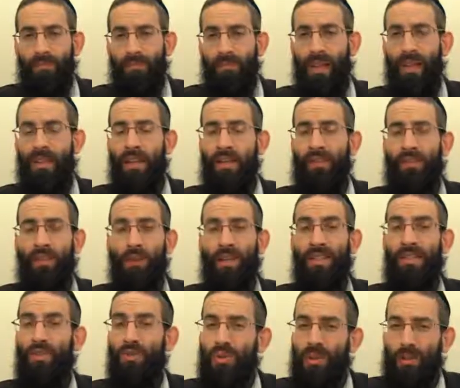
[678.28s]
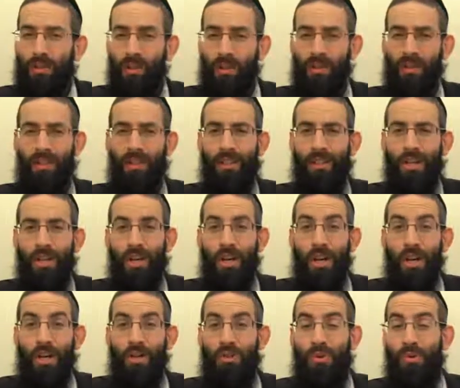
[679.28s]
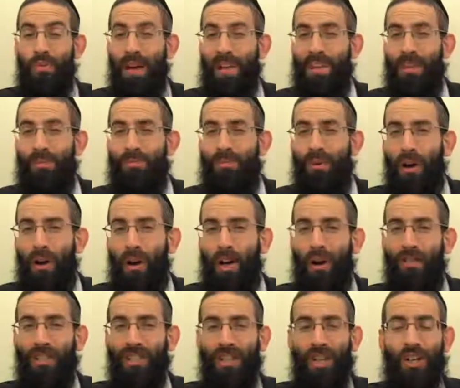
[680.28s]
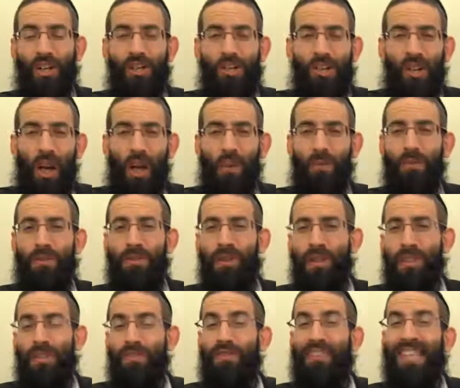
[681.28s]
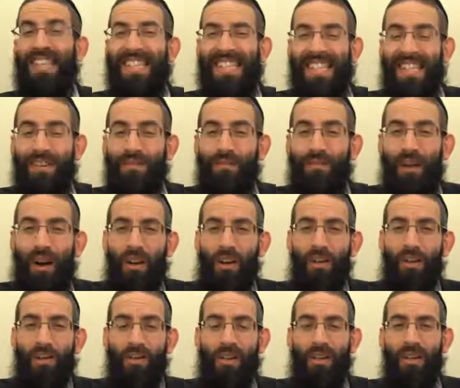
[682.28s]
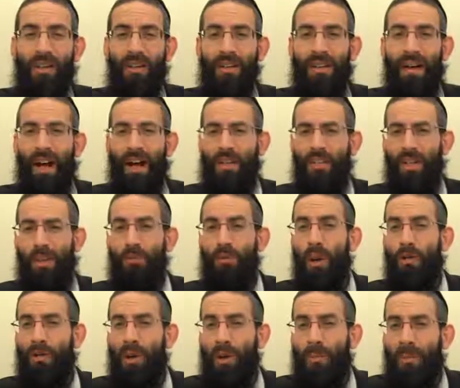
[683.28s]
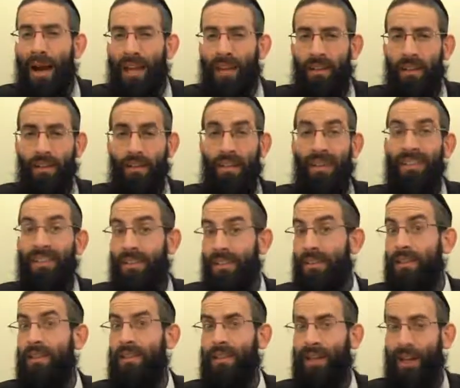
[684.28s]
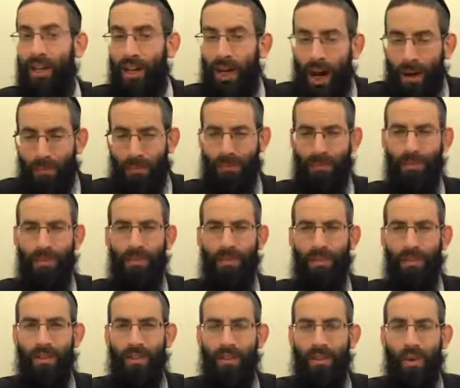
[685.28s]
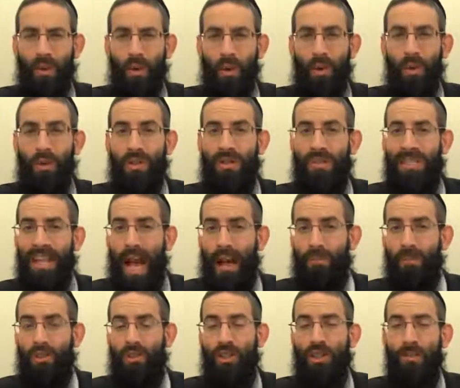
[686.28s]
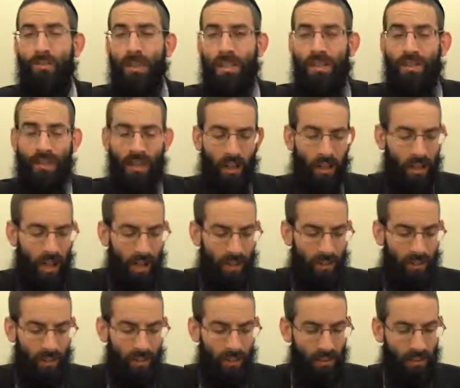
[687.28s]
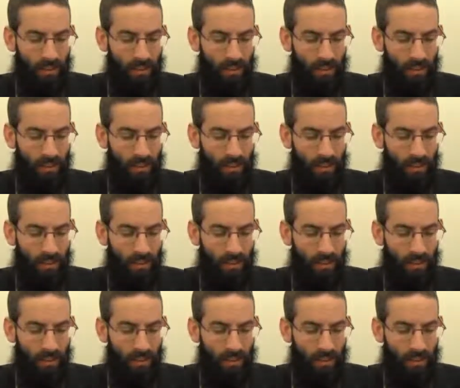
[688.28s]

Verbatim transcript: and therefore it is suitable to make the bracha of Hashem Kitcharim Mitzvah Vitzivanu. Hashem, you have commanded us to listen to the Chachamim who established this mitzvah in Ner Chanukah.